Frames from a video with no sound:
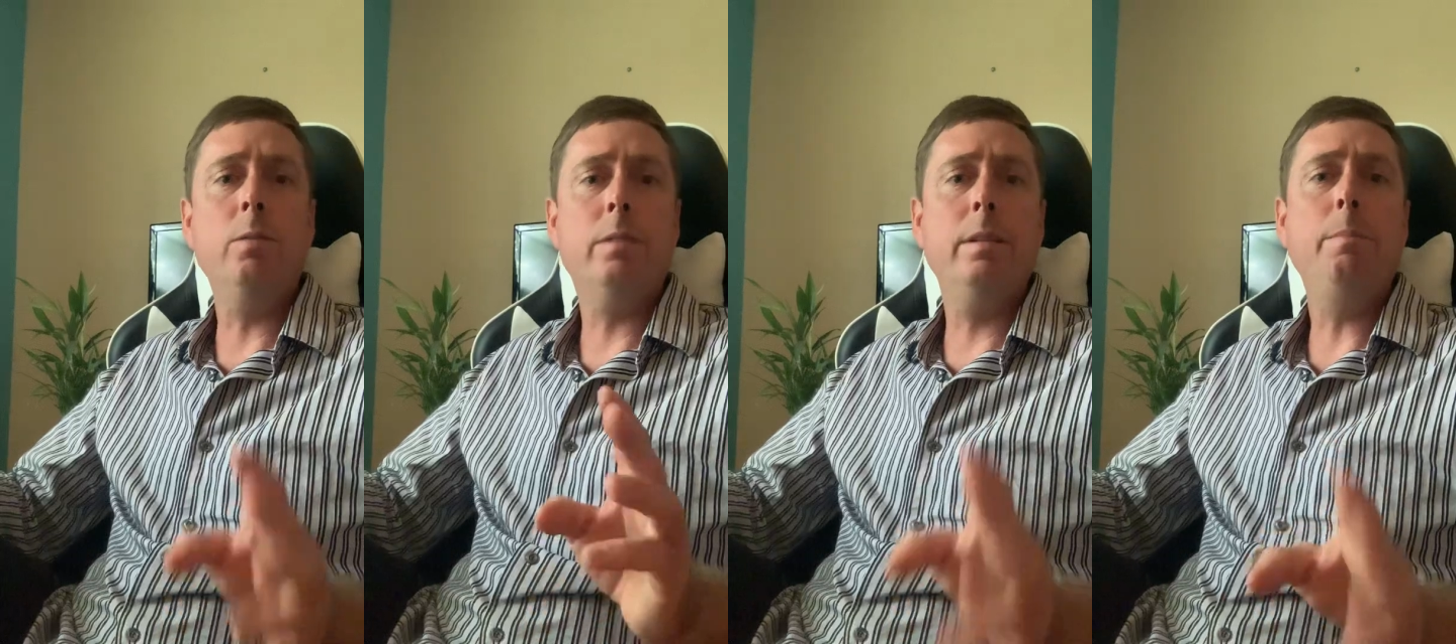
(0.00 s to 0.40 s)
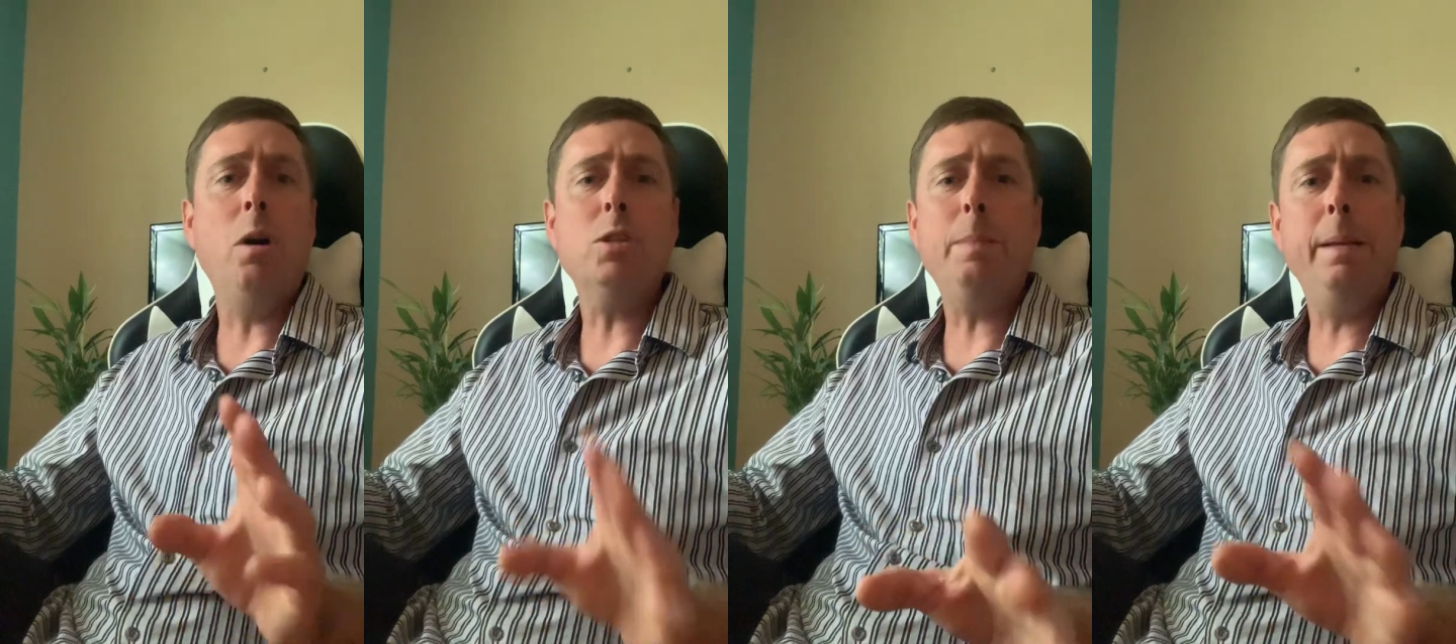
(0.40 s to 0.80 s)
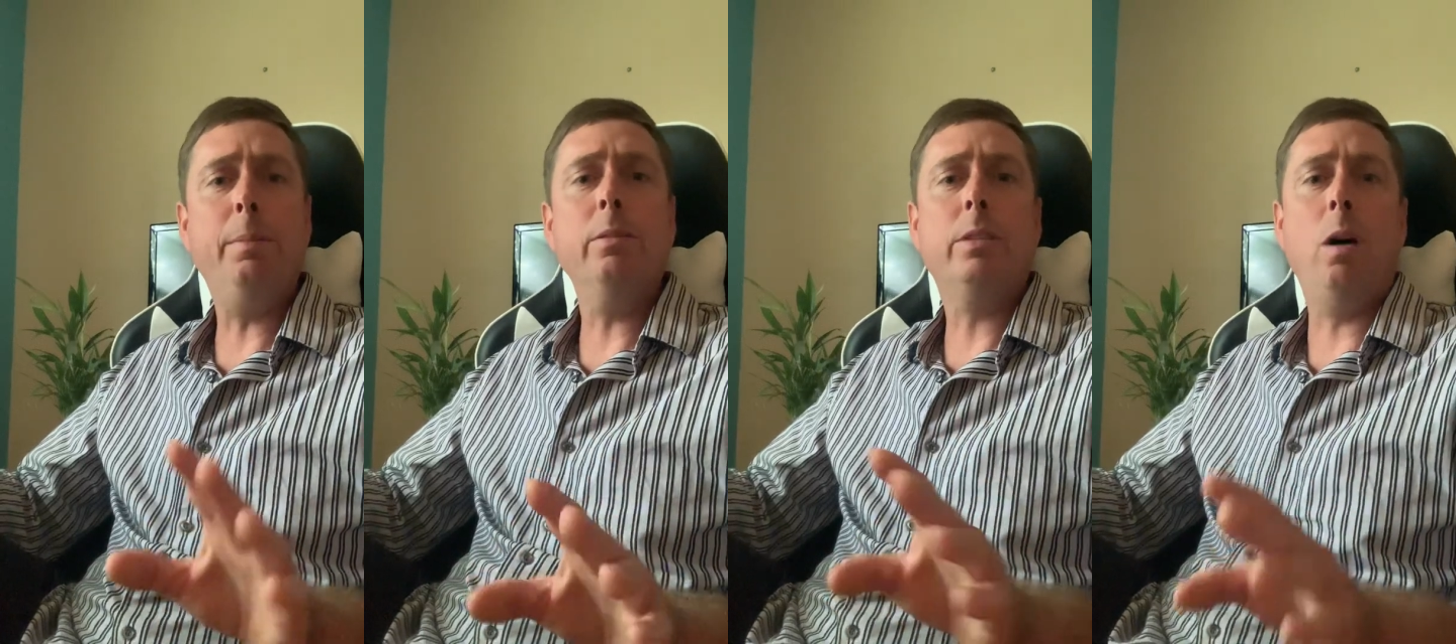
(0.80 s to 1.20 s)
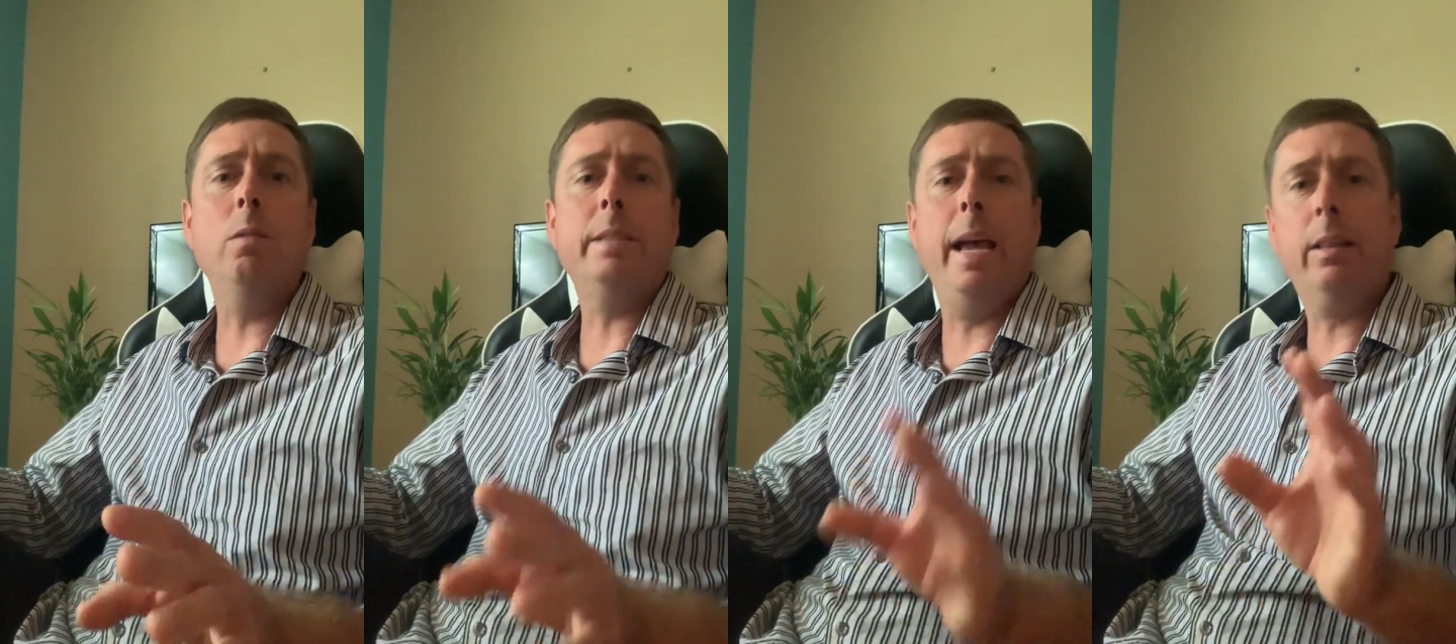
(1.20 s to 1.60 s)
Most people
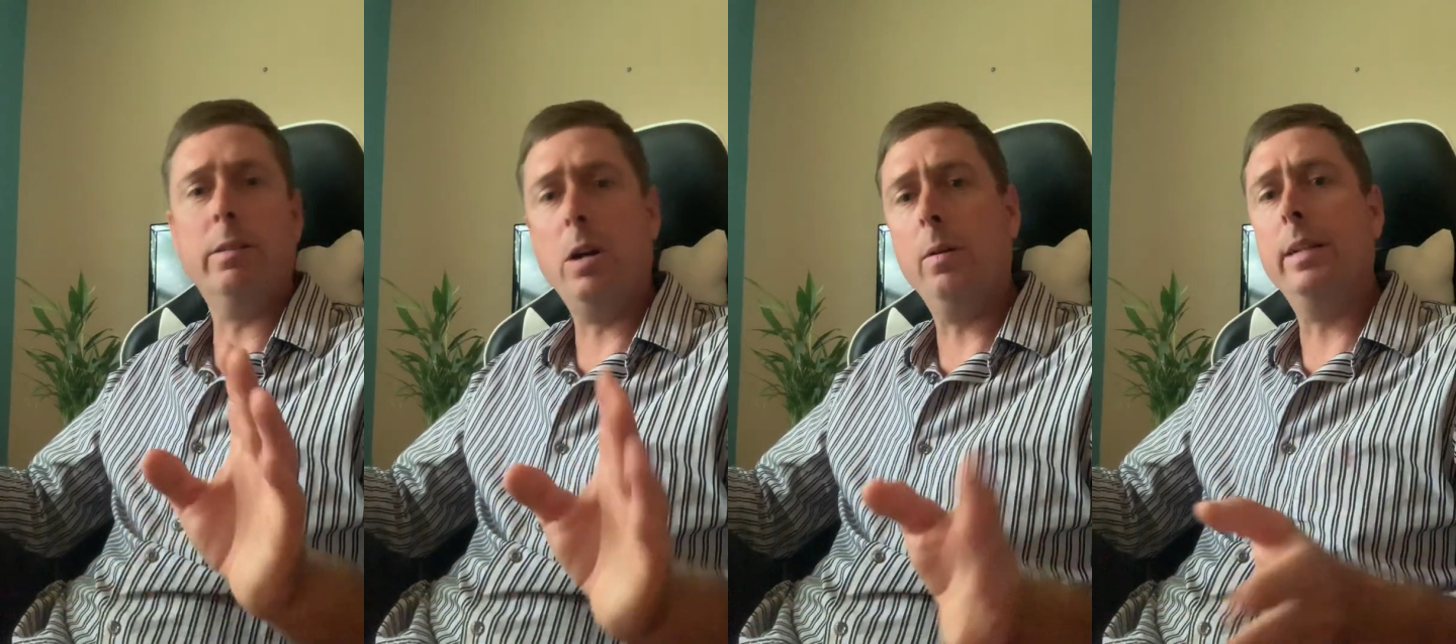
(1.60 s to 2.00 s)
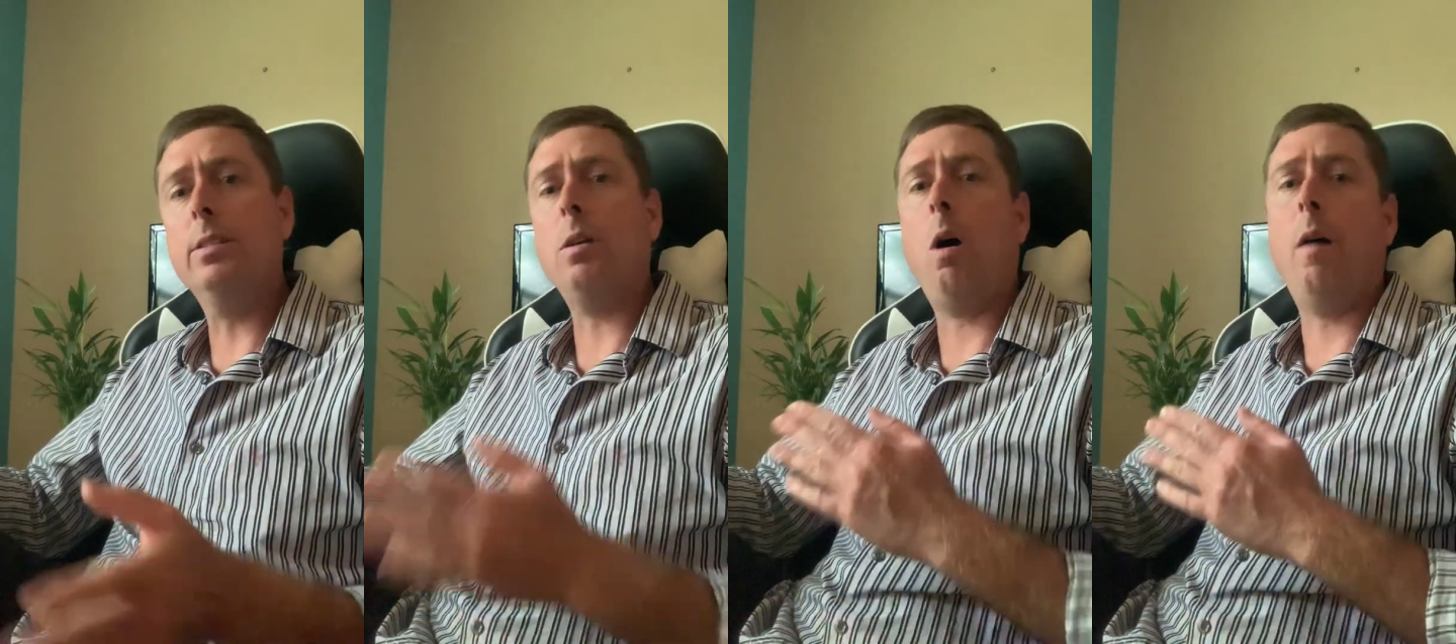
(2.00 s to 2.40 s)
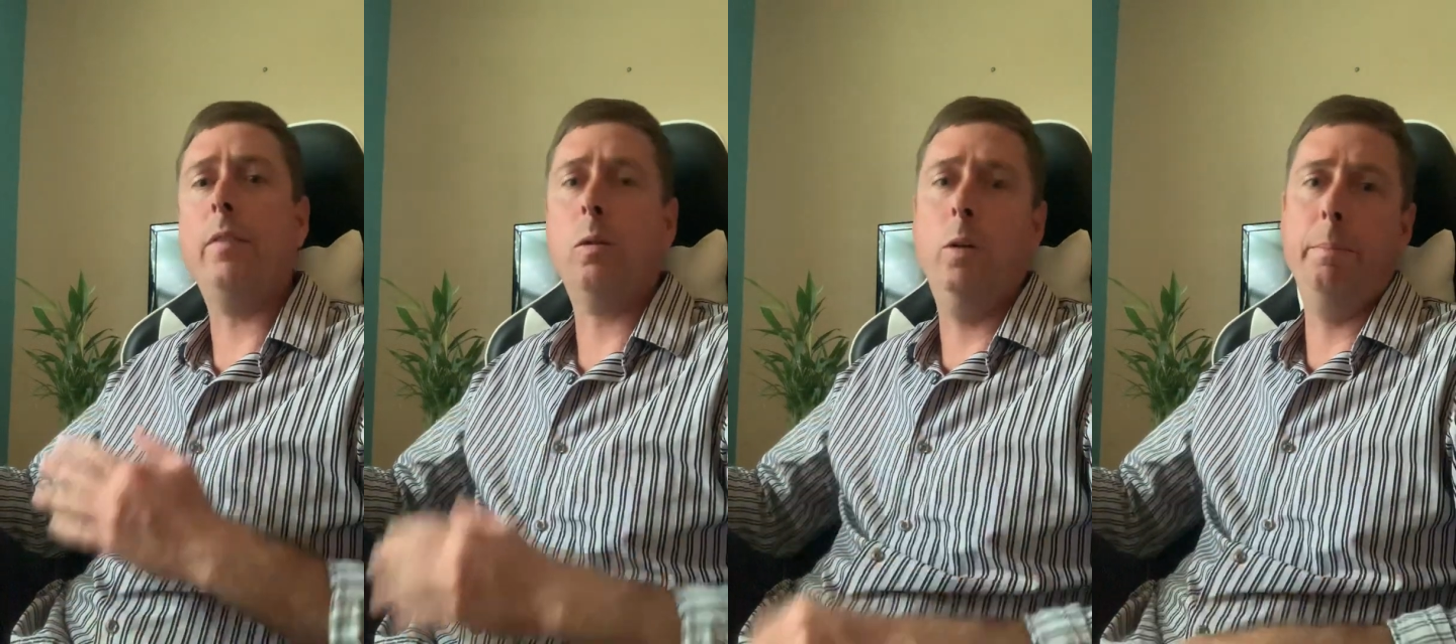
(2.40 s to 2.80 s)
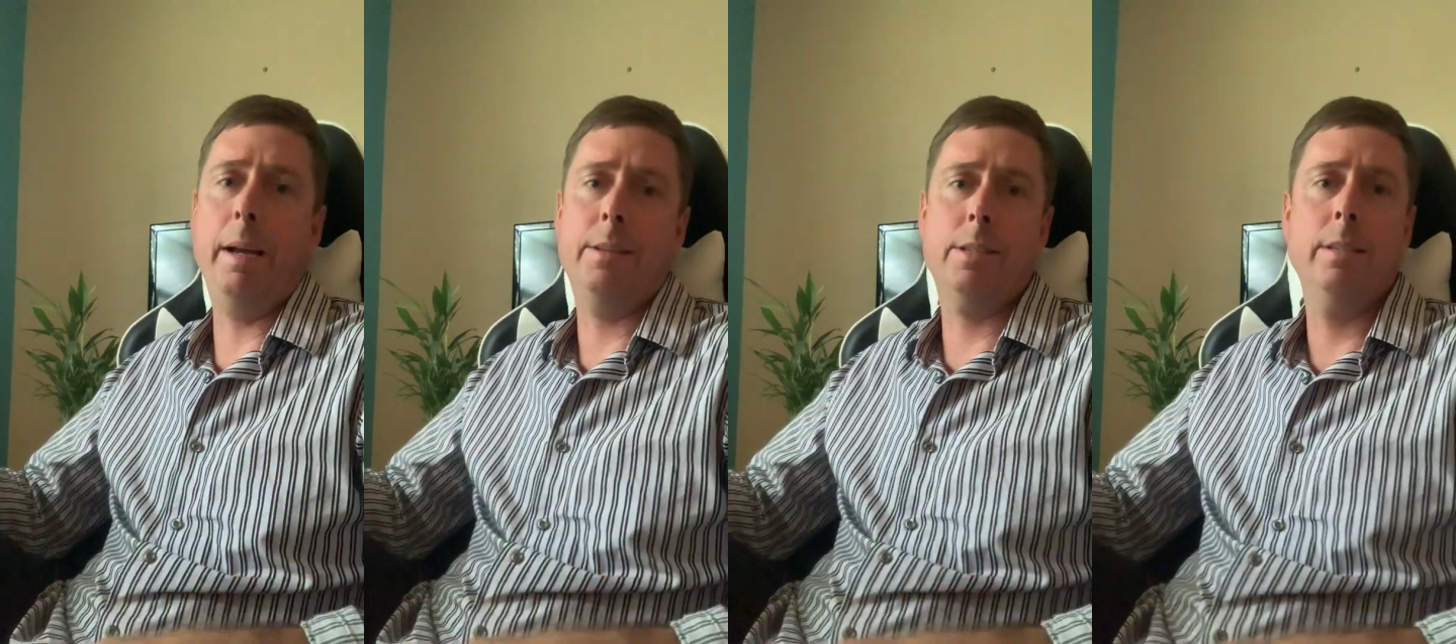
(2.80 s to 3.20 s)
don't take their tokens off of
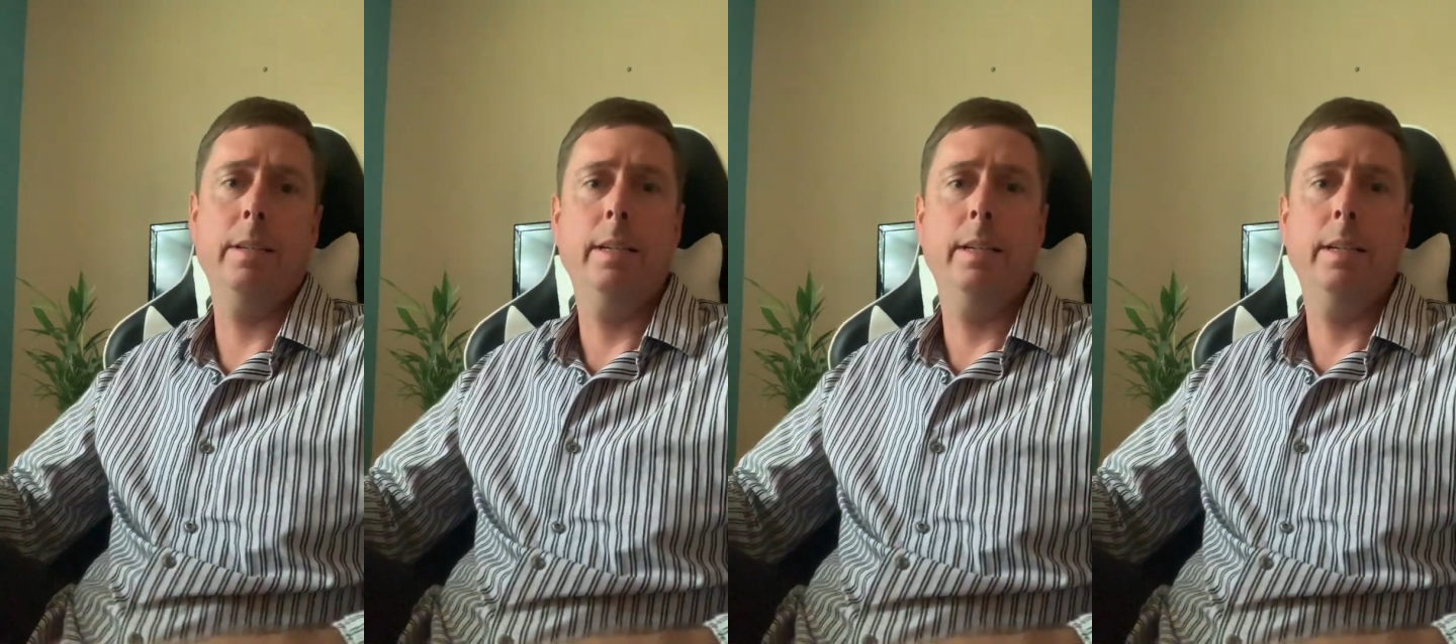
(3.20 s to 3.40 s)
Coinbase.